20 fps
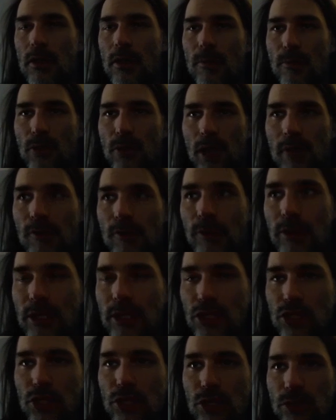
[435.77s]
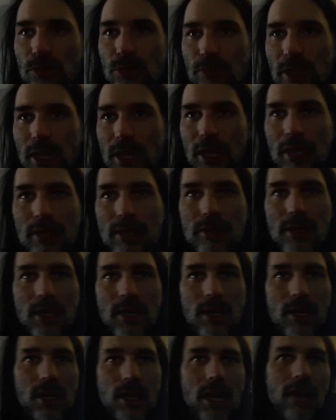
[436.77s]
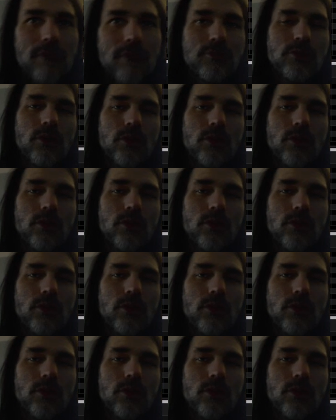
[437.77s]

profit ratio. And after